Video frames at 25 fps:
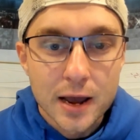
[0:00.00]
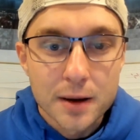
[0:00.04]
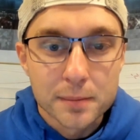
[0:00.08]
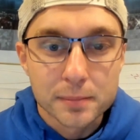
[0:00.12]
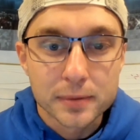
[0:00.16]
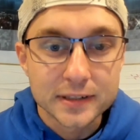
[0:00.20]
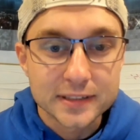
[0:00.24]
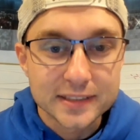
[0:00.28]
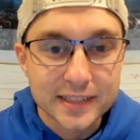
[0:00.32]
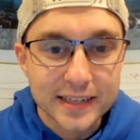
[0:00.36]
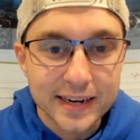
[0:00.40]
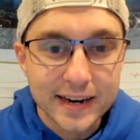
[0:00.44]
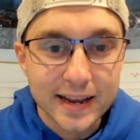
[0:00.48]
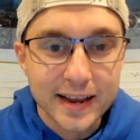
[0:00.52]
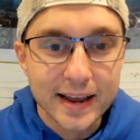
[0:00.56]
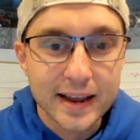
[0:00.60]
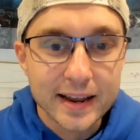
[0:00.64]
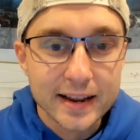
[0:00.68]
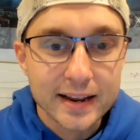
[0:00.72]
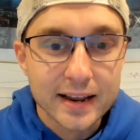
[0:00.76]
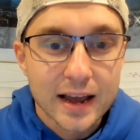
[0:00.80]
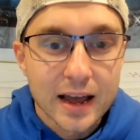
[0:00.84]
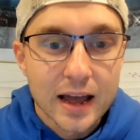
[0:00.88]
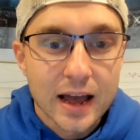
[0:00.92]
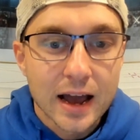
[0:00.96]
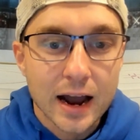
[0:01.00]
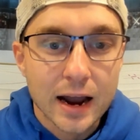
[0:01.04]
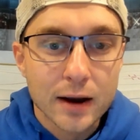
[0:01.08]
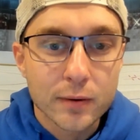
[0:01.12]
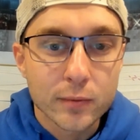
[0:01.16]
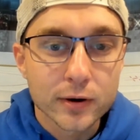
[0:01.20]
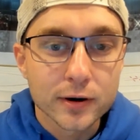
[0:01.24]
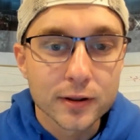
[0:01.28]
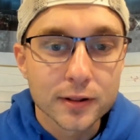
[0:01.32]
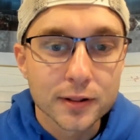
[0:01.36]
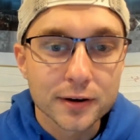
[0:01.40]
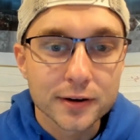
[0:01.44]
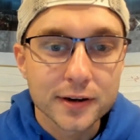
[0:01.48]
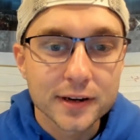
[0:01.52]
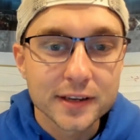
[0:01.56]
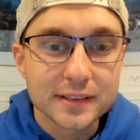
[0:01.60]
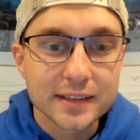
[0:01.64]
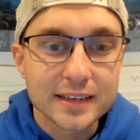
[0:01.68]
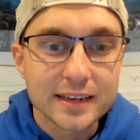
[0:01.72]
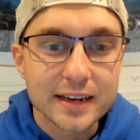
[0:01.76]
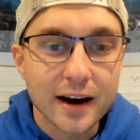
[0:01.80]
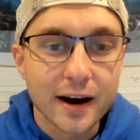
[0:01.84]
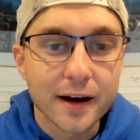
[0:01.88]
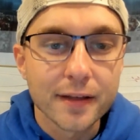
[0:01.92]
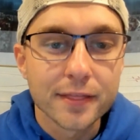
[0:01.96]
But today I want to look at
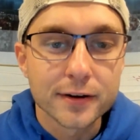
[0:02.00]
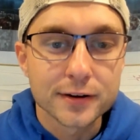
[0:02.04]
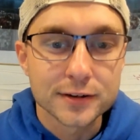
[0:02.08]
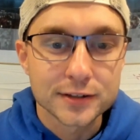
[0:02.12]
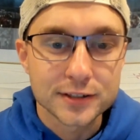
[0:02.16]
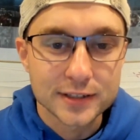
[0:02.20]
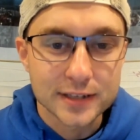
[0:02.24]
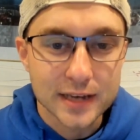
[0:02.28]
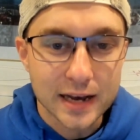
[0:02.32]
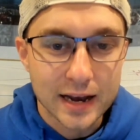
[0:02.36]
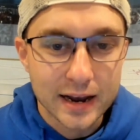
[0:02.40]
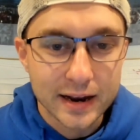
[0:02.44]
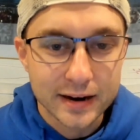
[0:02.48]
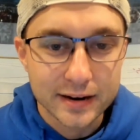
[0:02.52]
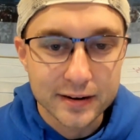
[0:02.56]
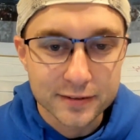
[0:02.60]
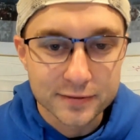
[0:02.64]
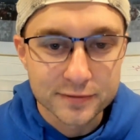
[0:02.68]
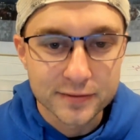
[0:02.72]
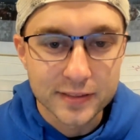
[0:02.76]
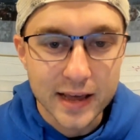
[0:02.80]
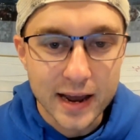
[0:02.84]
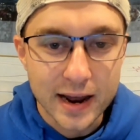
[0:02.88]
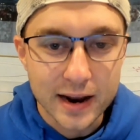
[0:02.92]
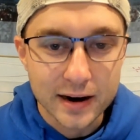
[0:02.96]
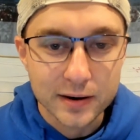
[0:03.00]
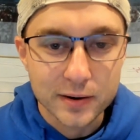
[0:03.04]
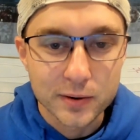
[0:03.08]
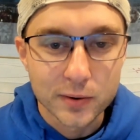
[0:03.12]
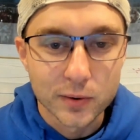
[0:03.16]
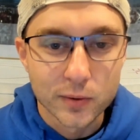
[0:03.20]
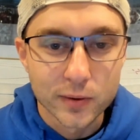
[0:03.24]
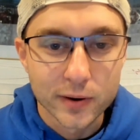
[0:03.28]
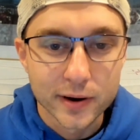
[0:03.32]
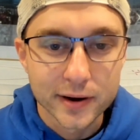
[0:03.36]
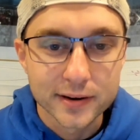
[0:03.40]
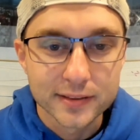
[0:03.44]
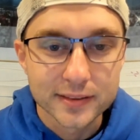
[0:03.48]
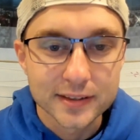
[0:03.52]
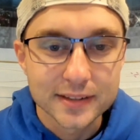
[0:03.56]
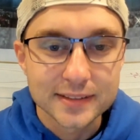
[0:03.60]
the other side of that coin.